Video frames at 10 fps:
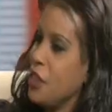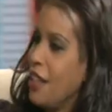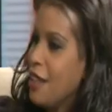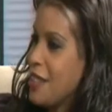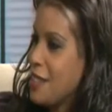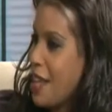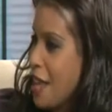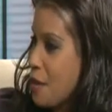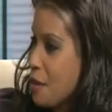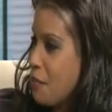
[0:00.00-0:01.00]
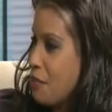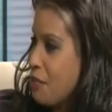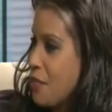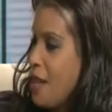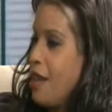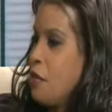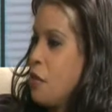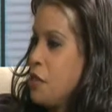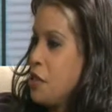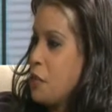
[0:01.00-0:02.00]
tell us, Adam,
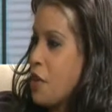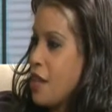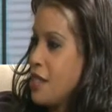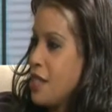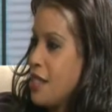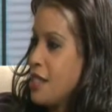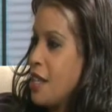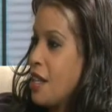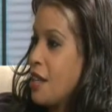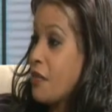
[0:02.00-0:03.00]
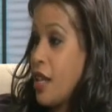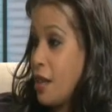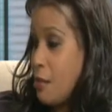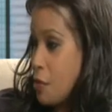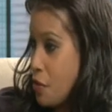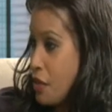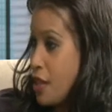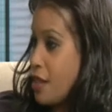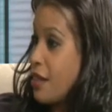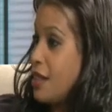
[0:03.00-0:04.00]
what was the process of and
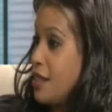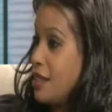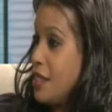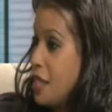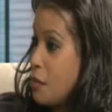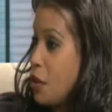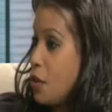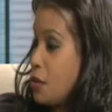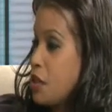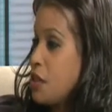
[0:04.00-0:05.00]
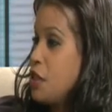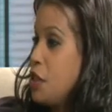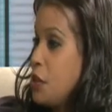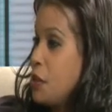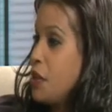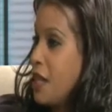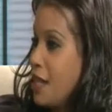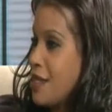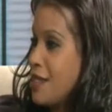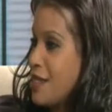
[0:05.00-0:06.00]
moving the T-Bones to
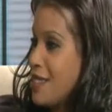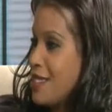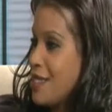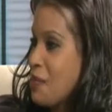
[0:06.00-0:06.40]
Kansas?